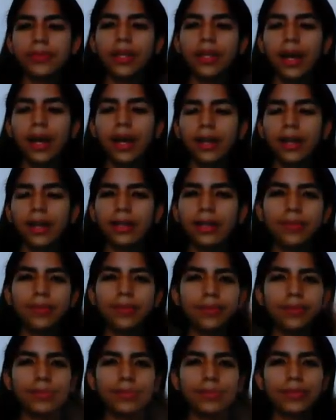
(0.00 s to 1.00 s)
That
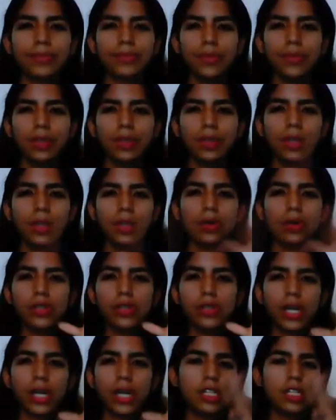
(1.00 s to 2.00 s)

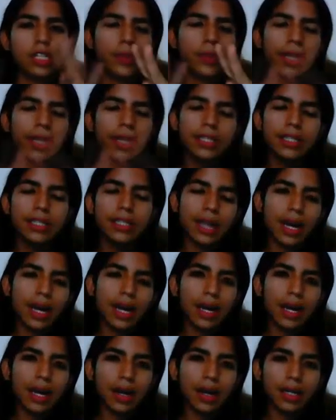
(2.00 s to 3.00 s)
those aspects
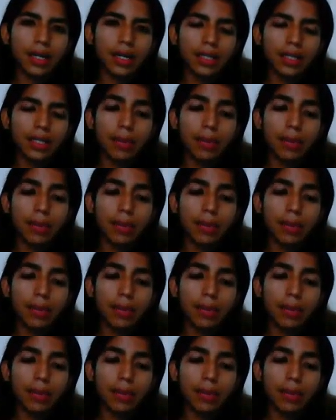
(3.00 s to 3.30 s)
are